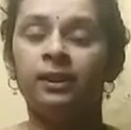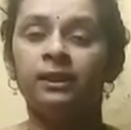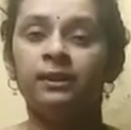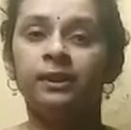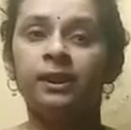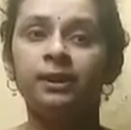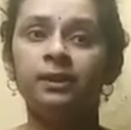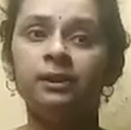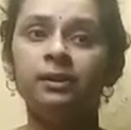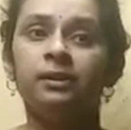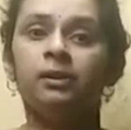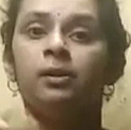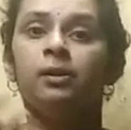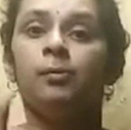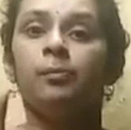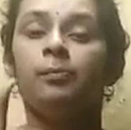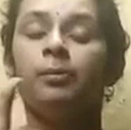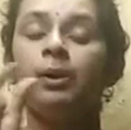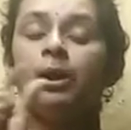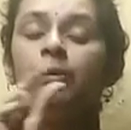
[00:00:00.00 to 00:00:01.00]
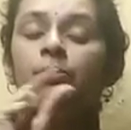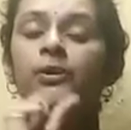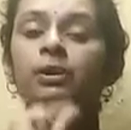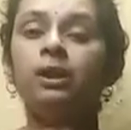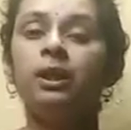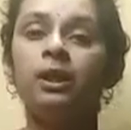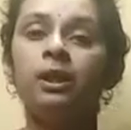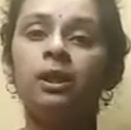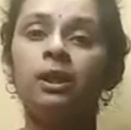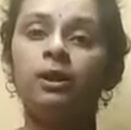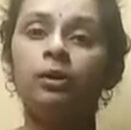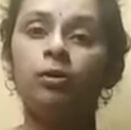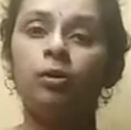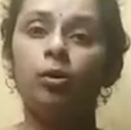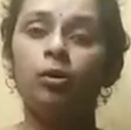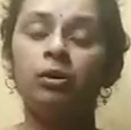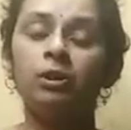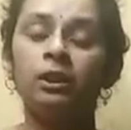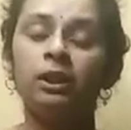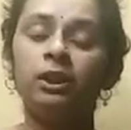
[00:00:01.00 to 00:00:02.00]
That brown color
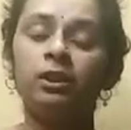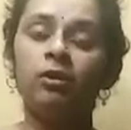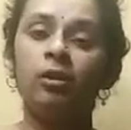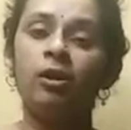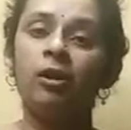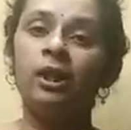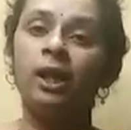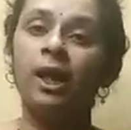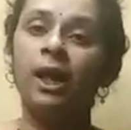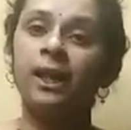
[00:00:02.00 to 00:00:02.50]
coating on